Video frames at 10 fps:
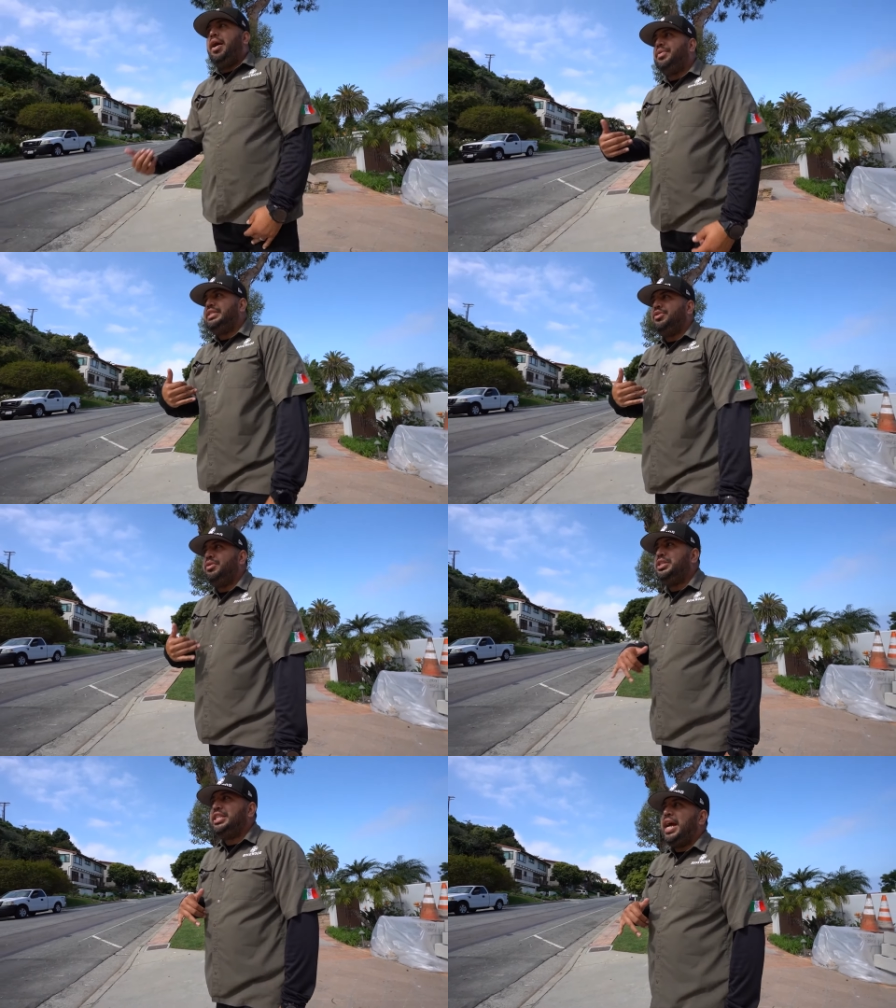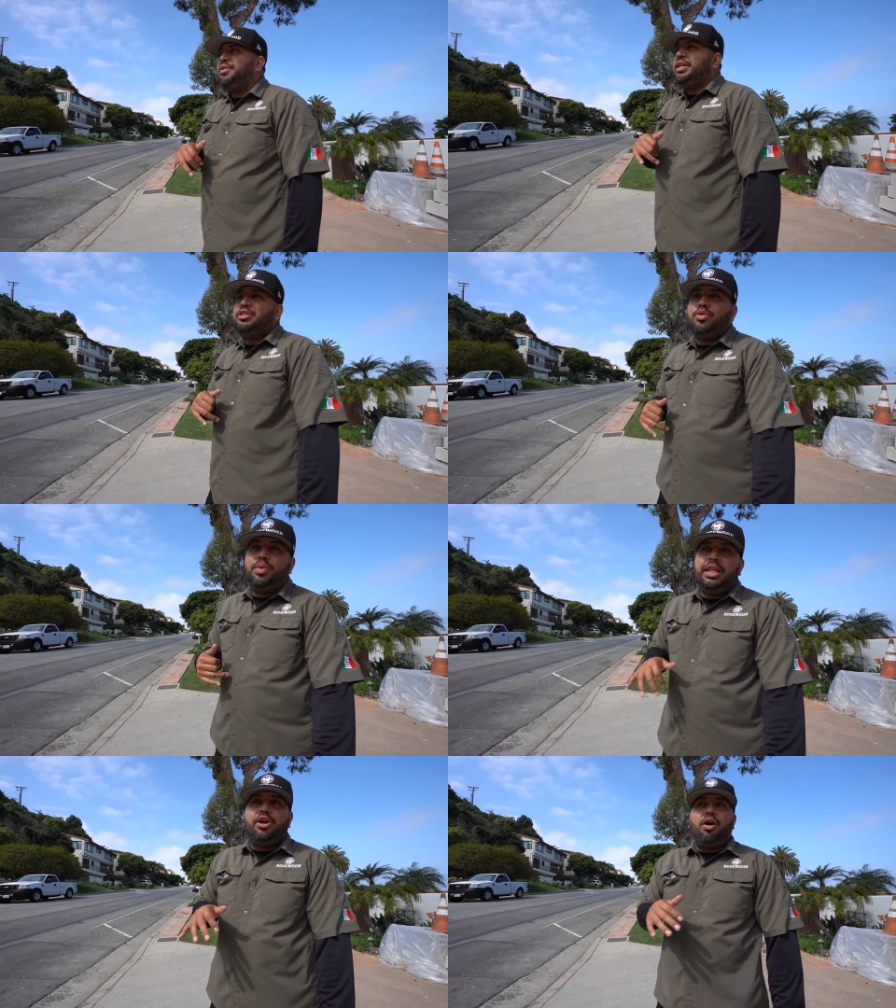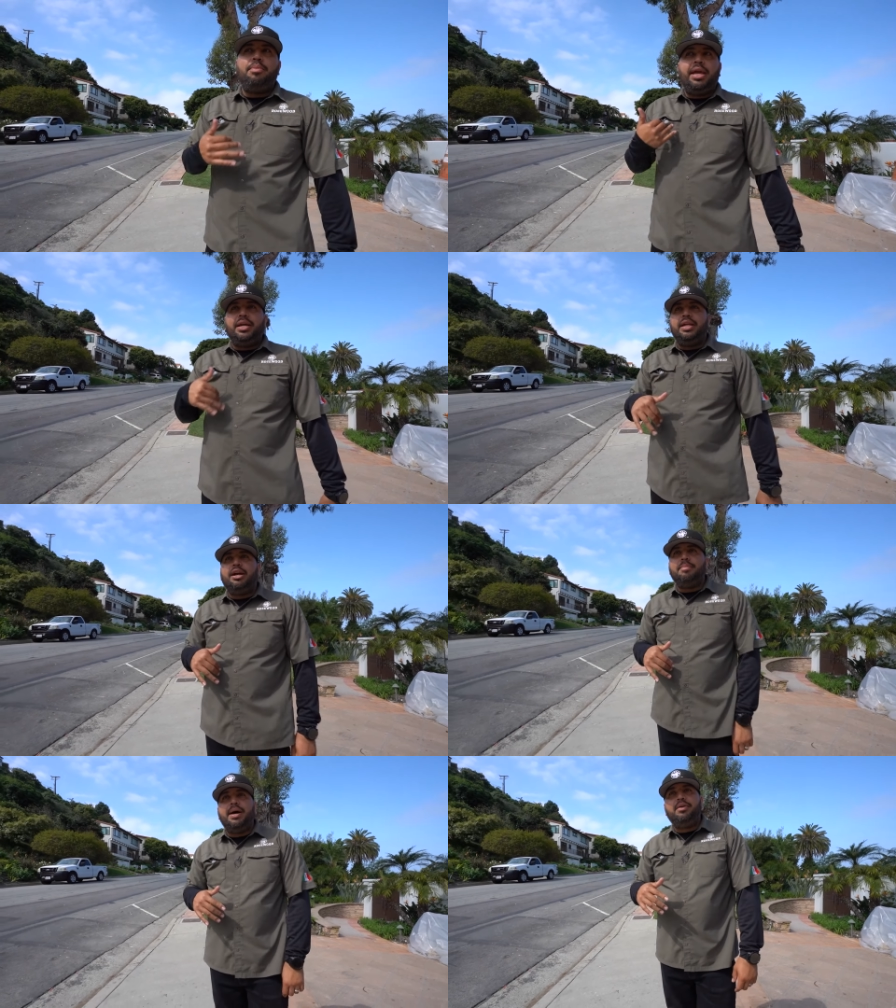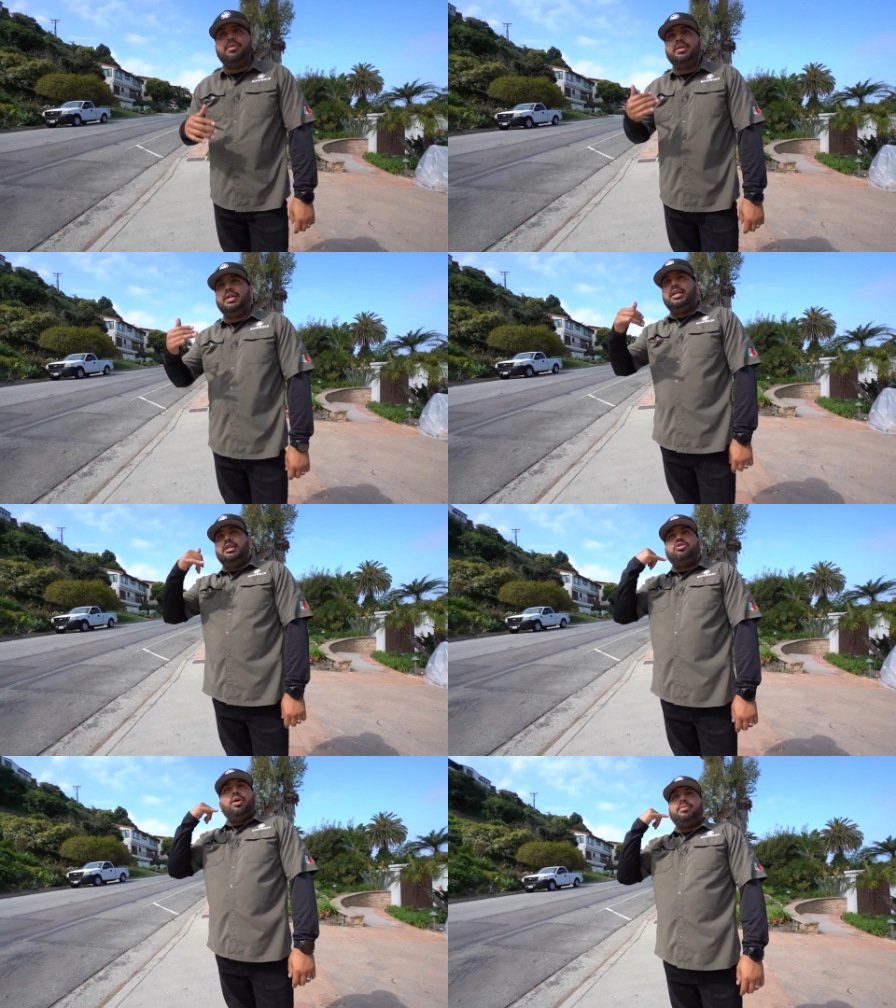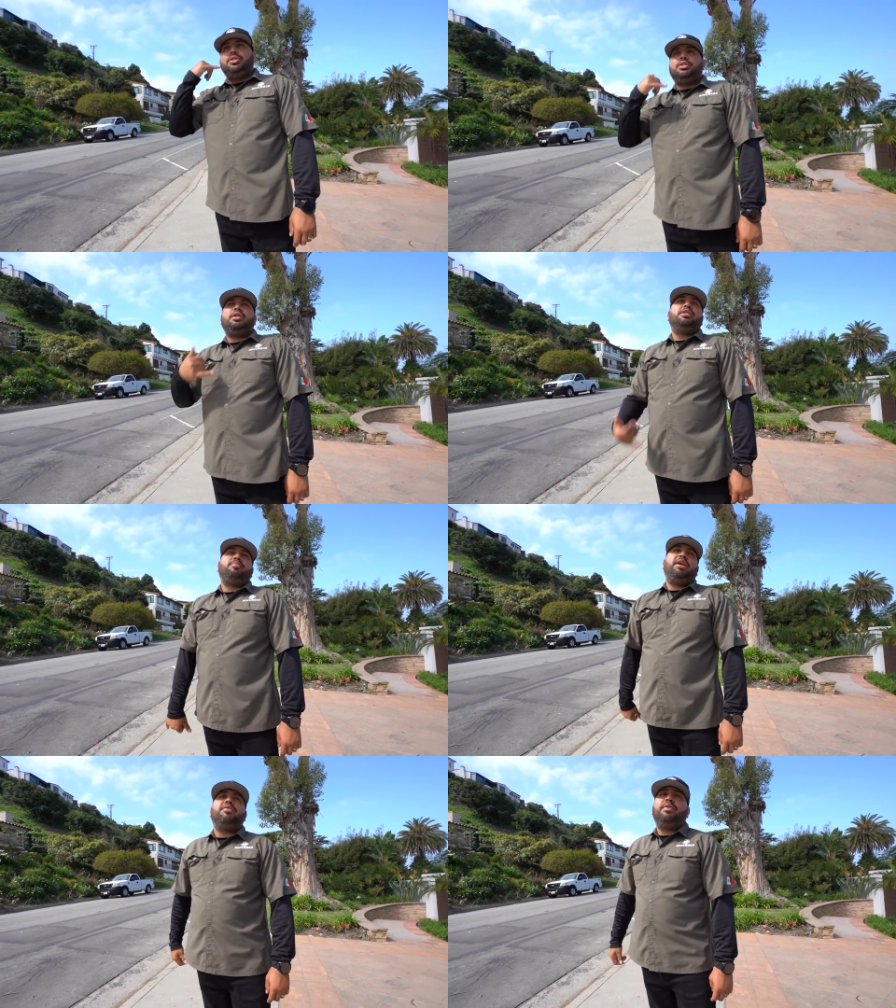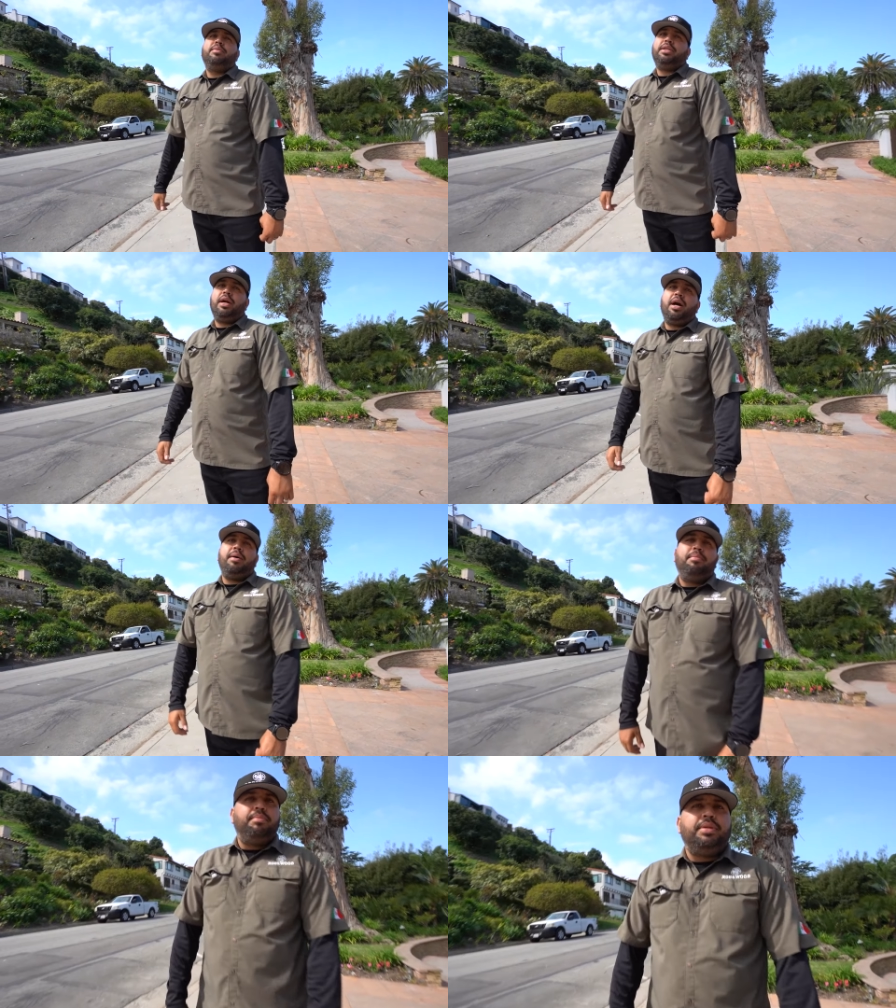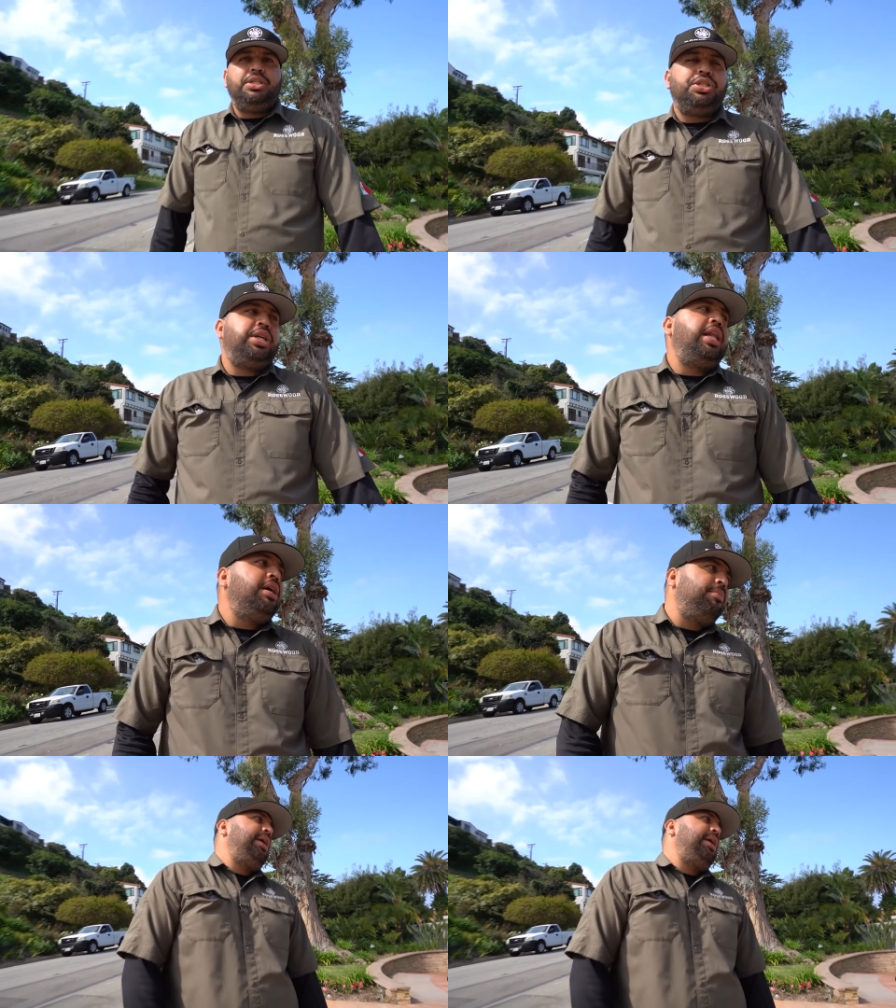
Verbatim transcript: I was in Orange County, so when they called me, I couldn't come out. So I was just on speakerphone with the cop and just telling him,